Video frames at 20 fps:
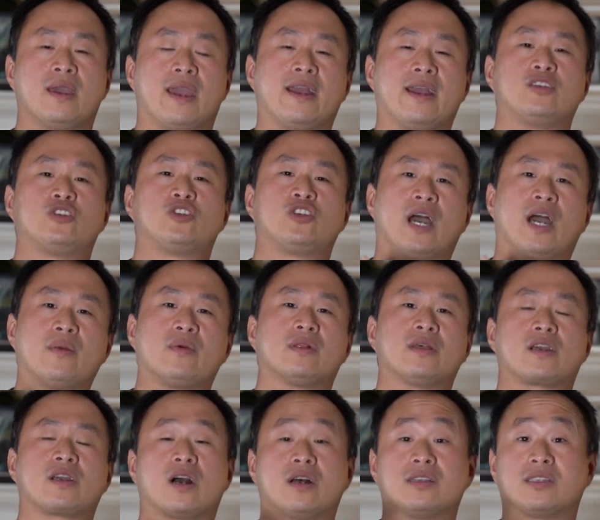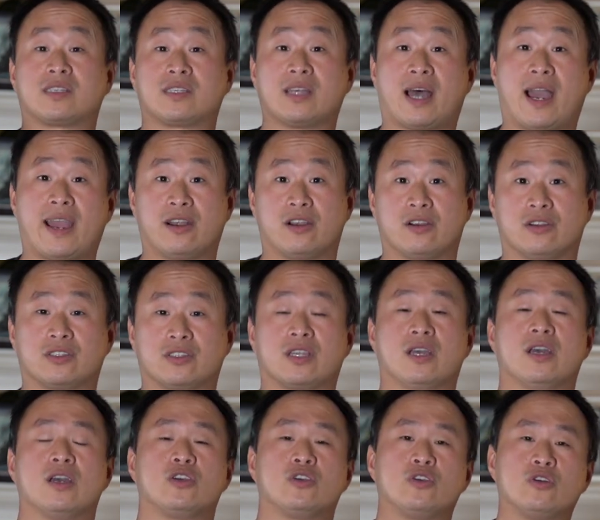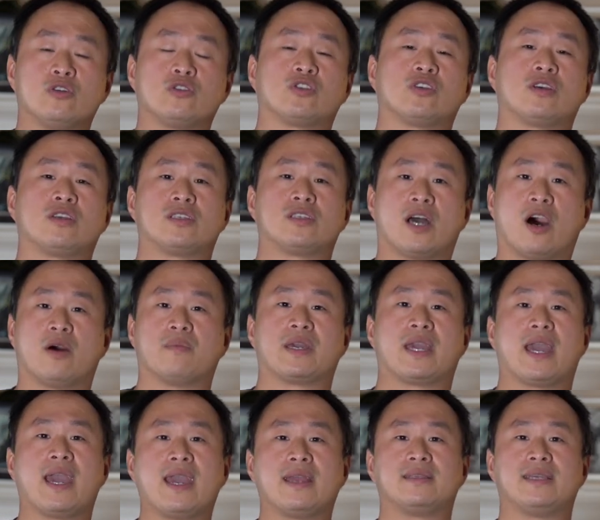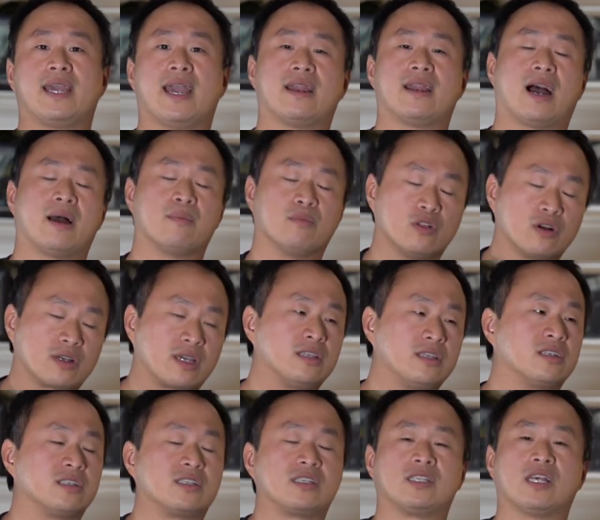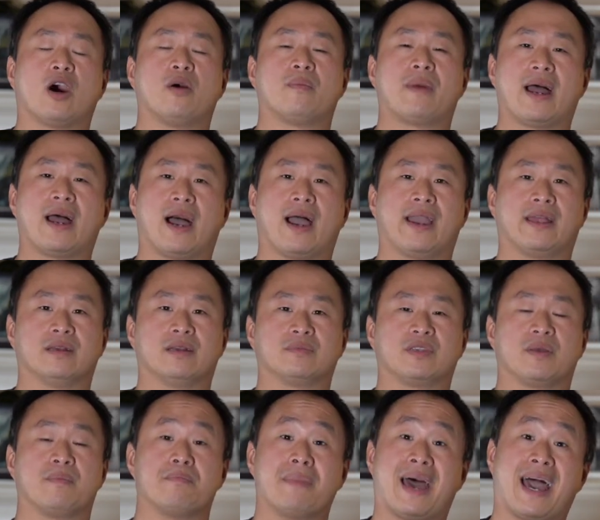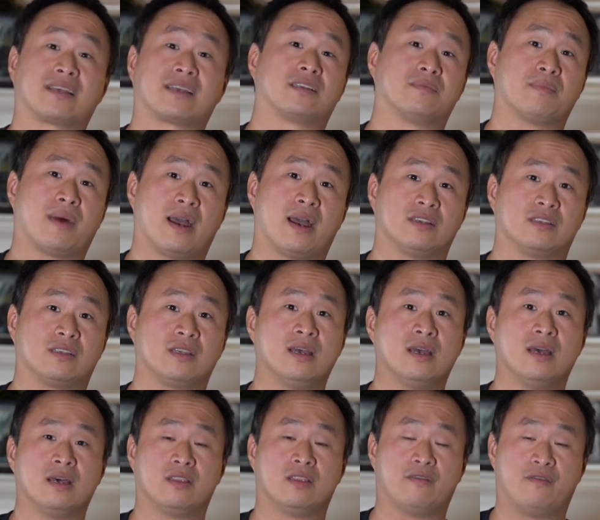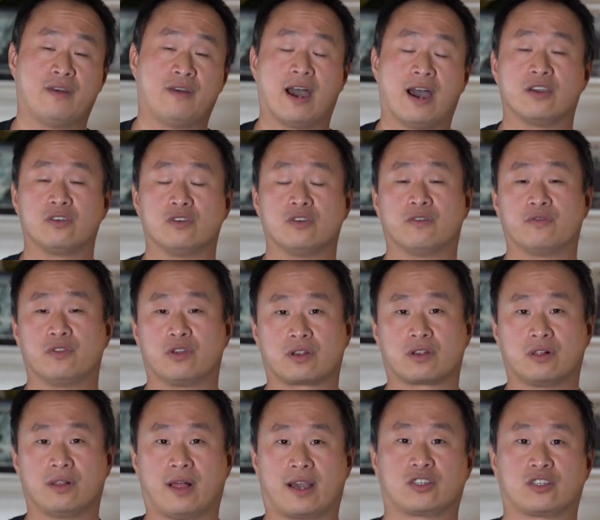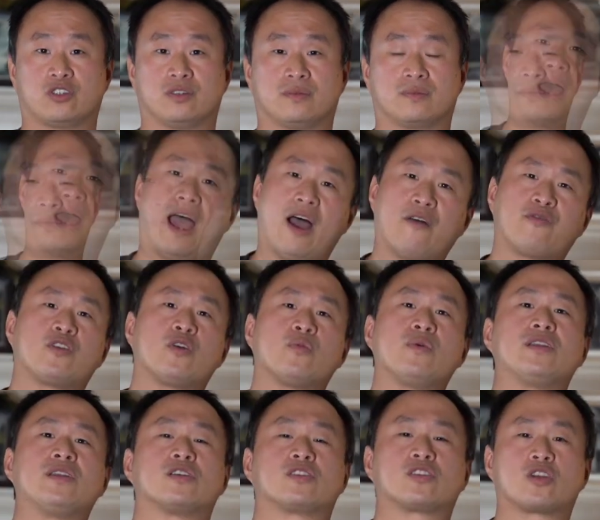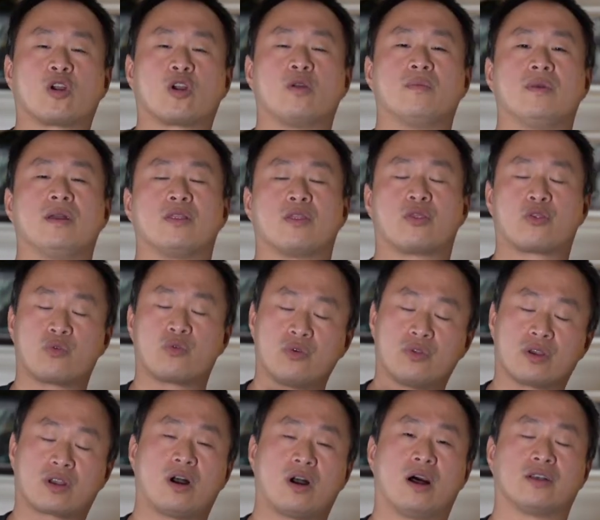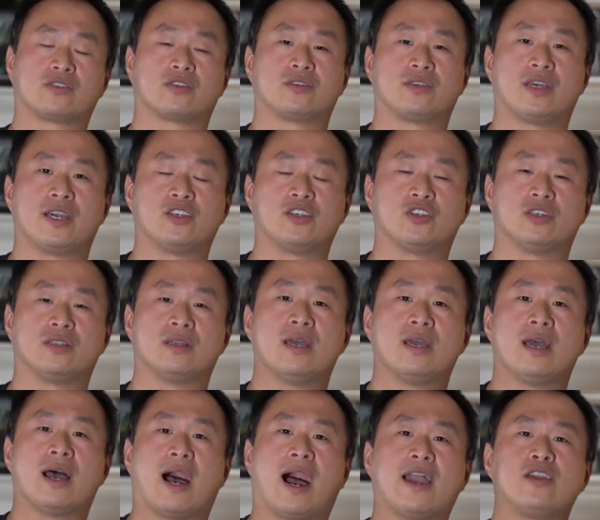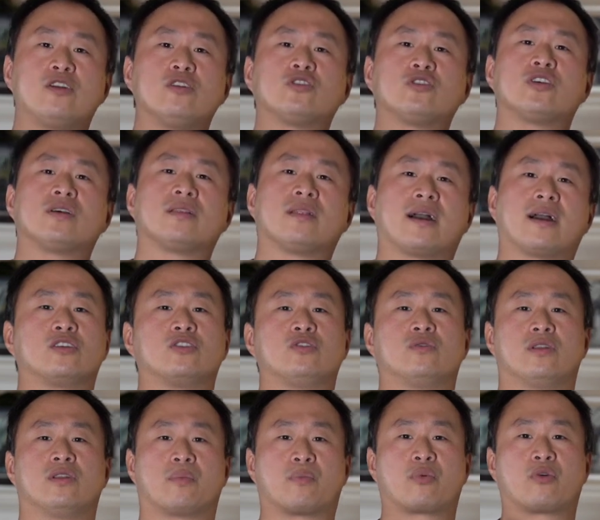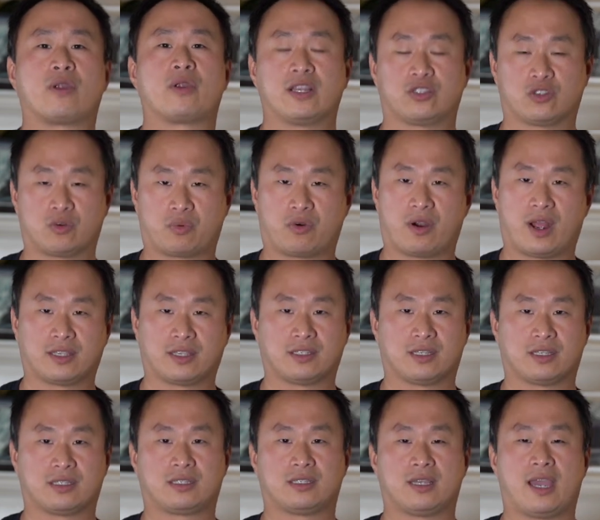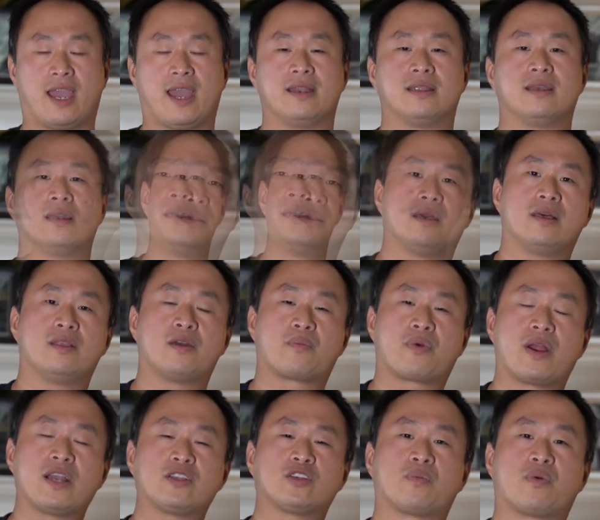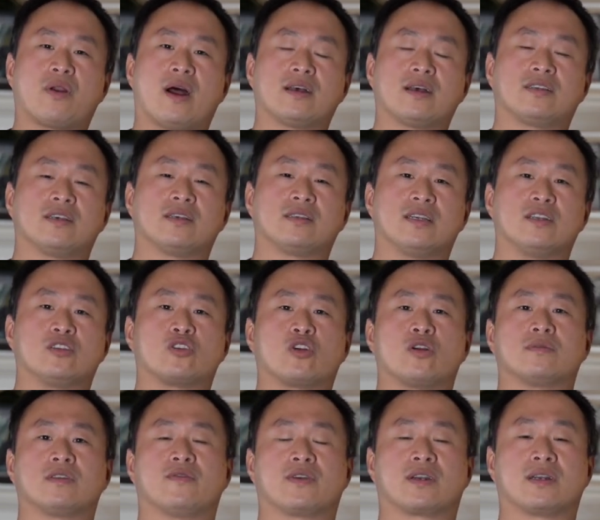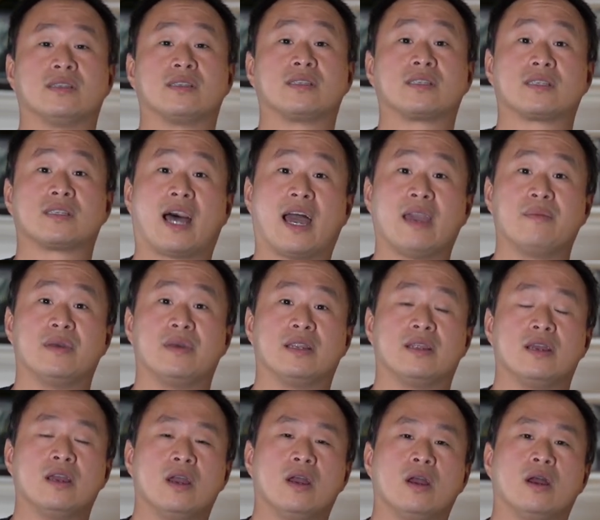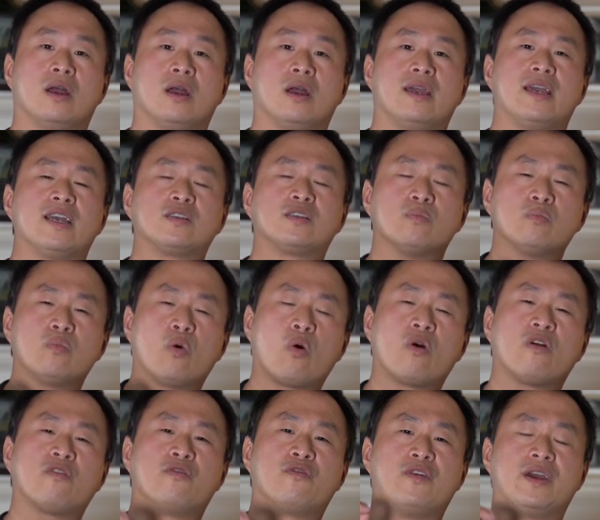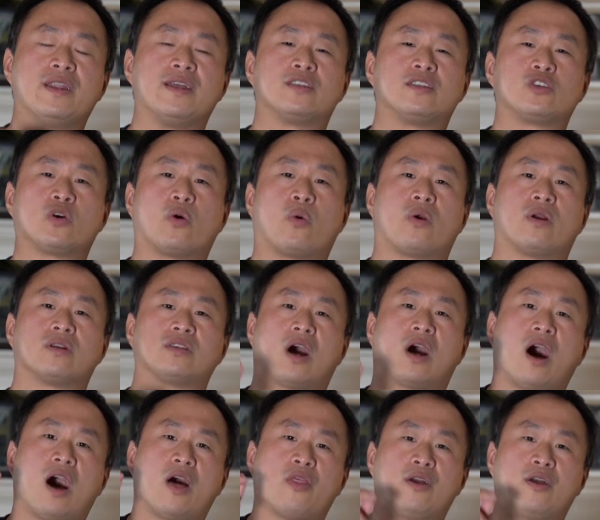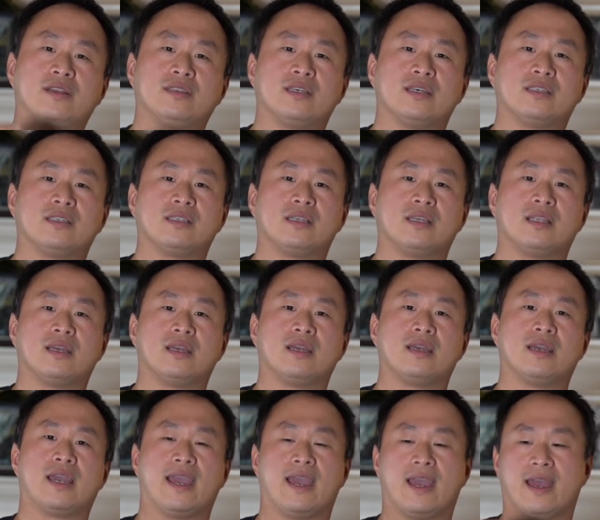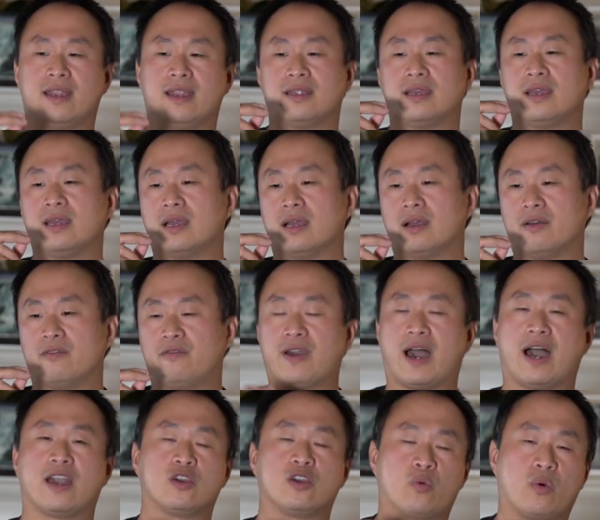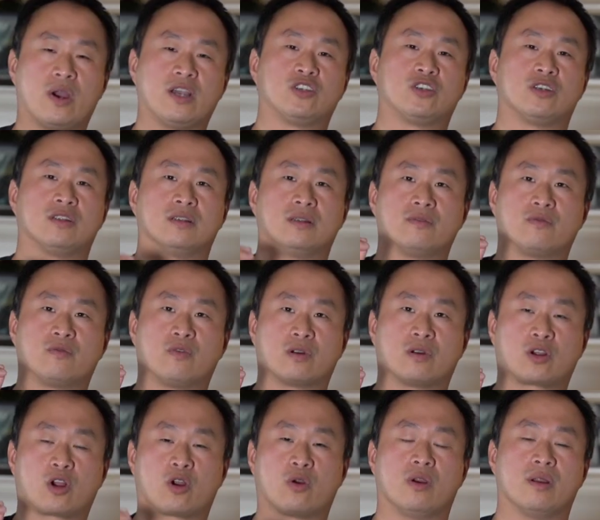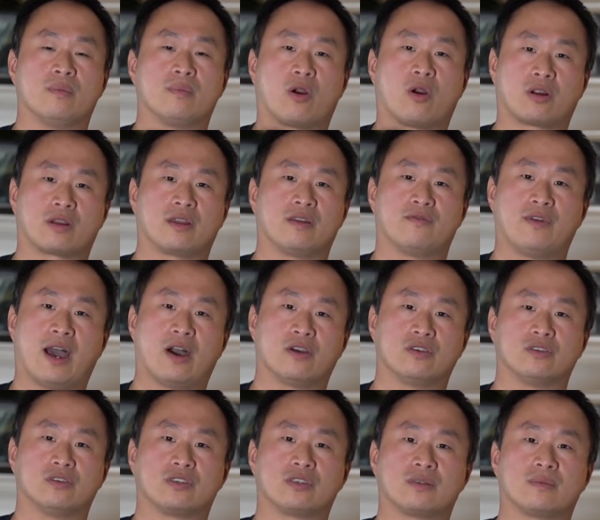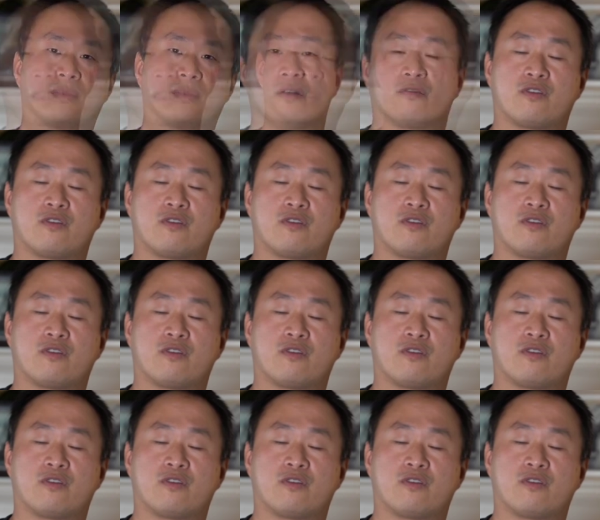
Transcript: And generally, consigners usually tell me, hey Dan, I'm looking to sell my items and maximize the value of their collection. After we determine through the consultation, I usually like to do an appraisal process. And an appraisal process in terms of a consignment is more fitted towards authenticity and valuation for current market values.